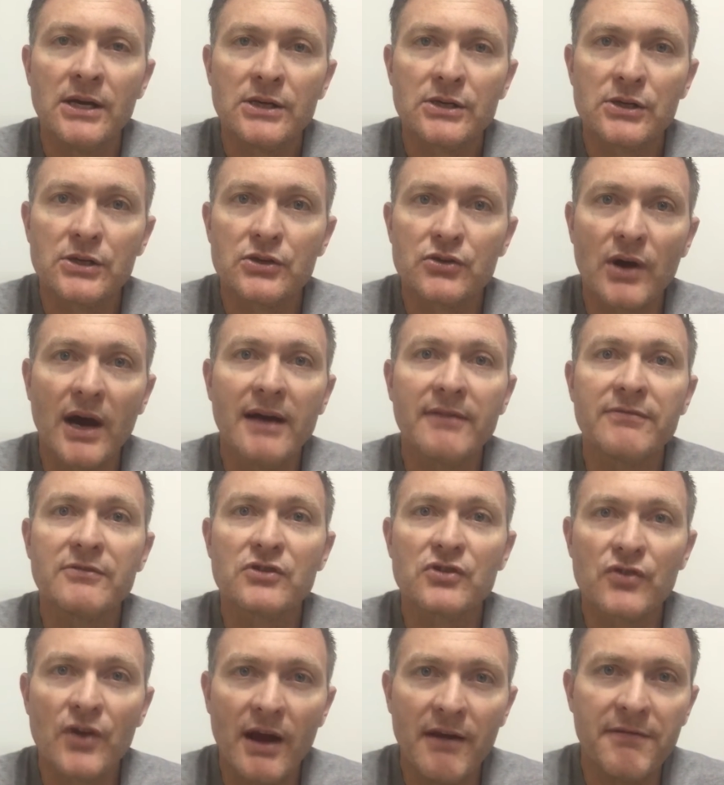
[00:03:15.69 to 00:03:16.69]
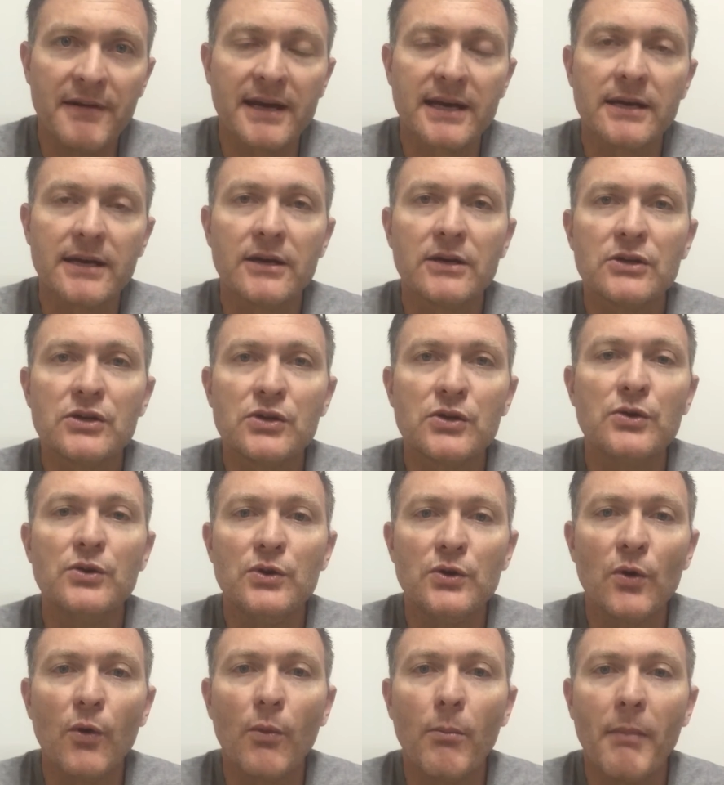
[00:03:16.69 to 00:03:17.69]
to drive traffic to
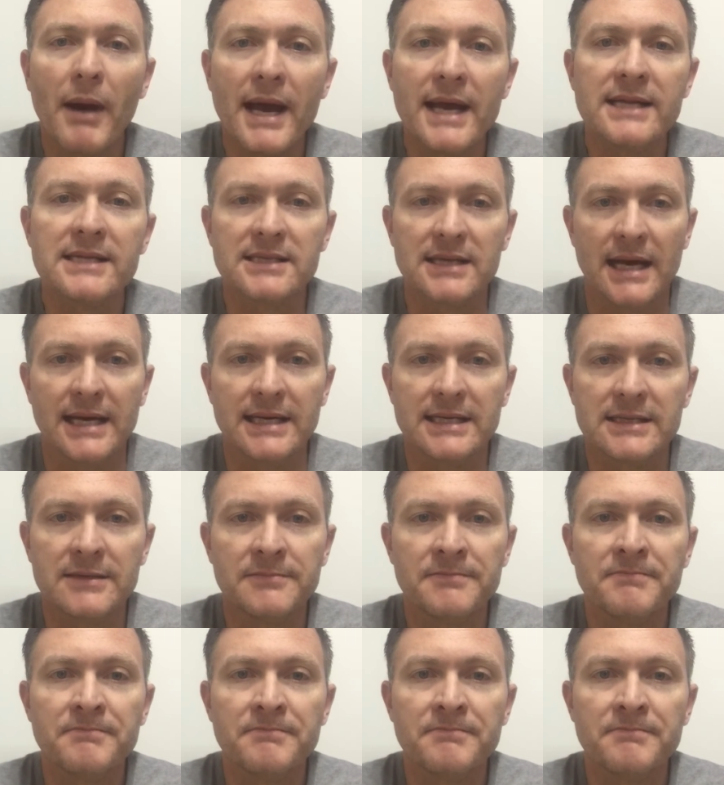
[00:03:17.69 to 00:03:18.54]
your main site.